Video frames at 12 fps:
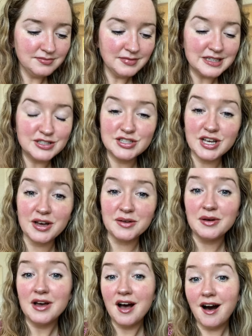So
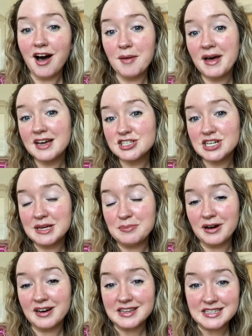I'm actually
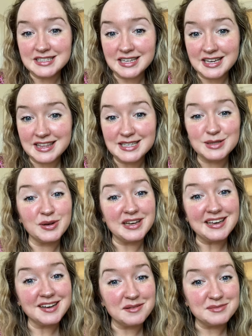by the sea this
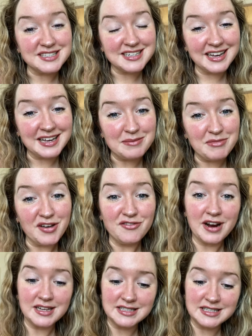week. I'm staying at my
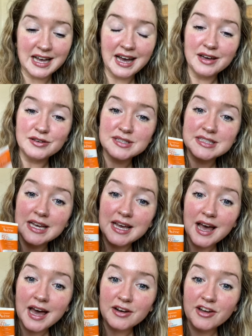friend's house
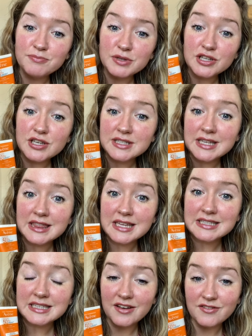and I've been using
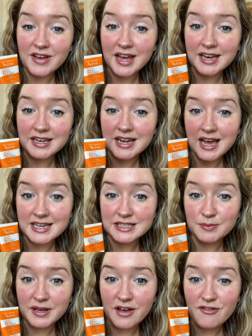this Avene
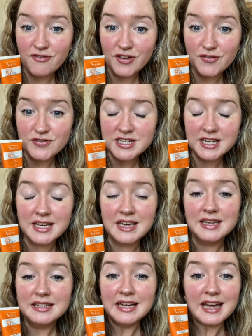SPF 50.
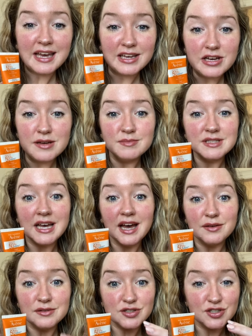It comes
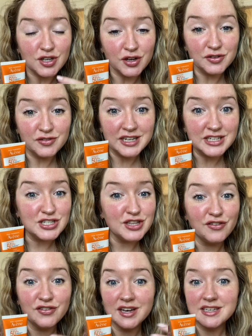out so rich. The
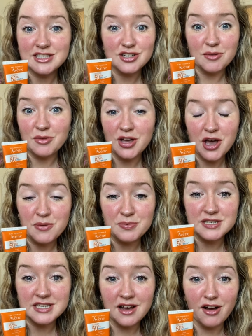first time I
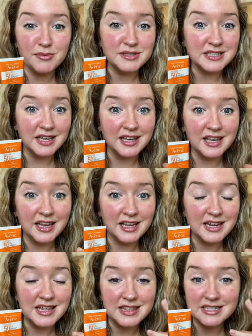opened it, I was
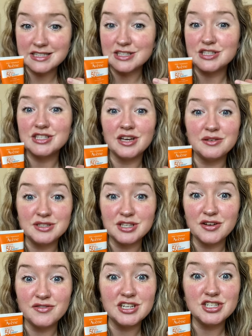thinking, this is so
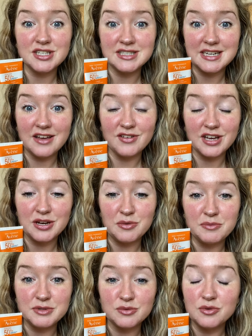rich, it's never going to
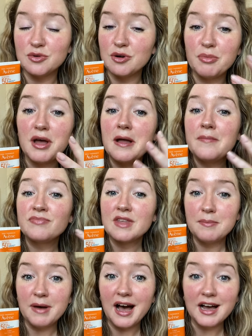absorb.
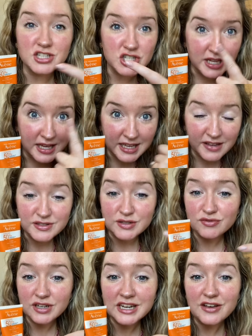But actually it gives a
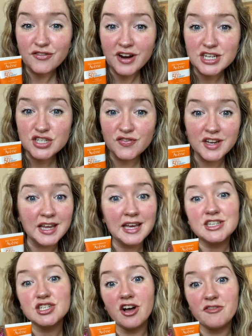really fresh
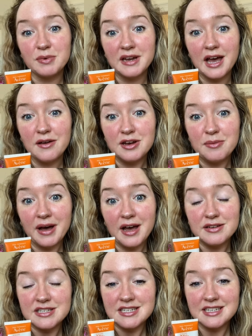finish. I've been out and
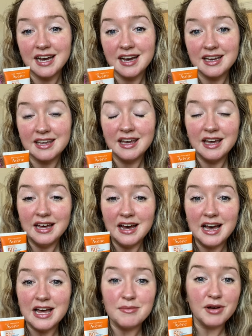about today
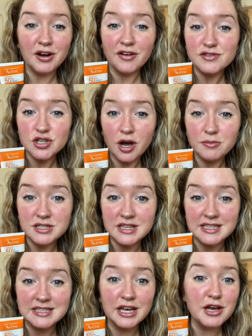and I've topped
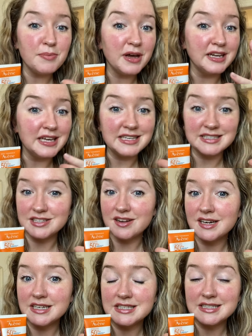this up and it is
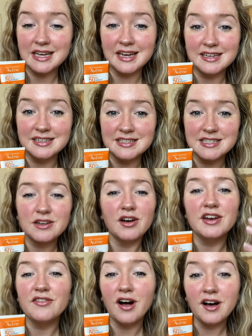nice and
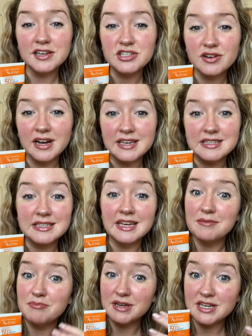kind of
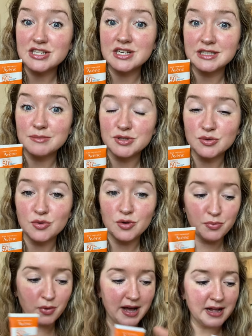hydrating, but it does
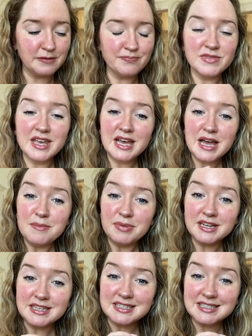absorb well. But
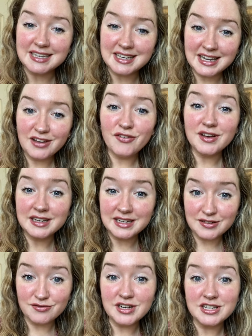it is
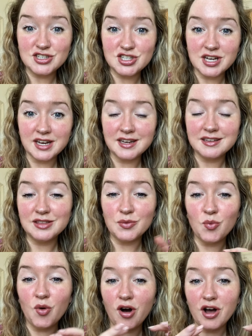significantly richer than
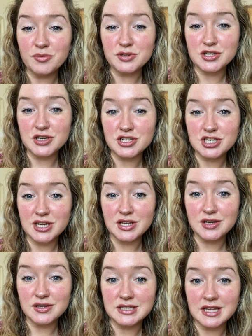what I would usually
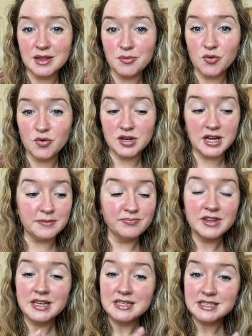use in the morning.
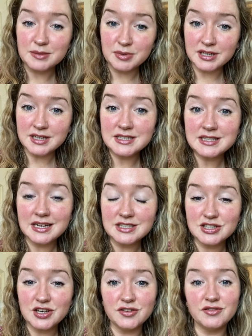So because that's
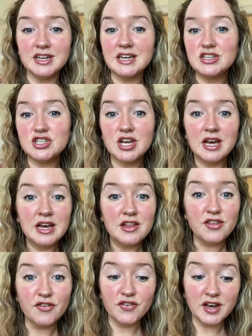so rich,
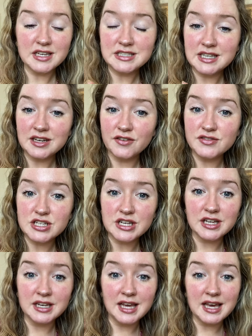the first thing I've
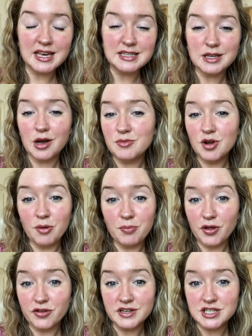done is I'm not
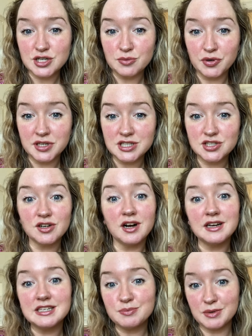bothering to
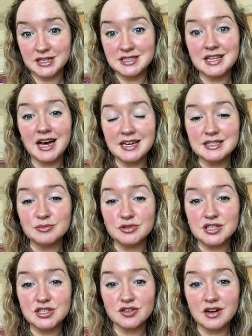moisturise because that is
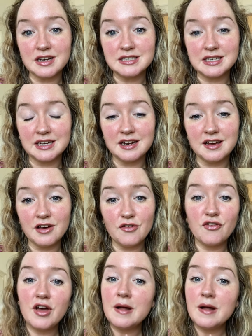moisturising enough.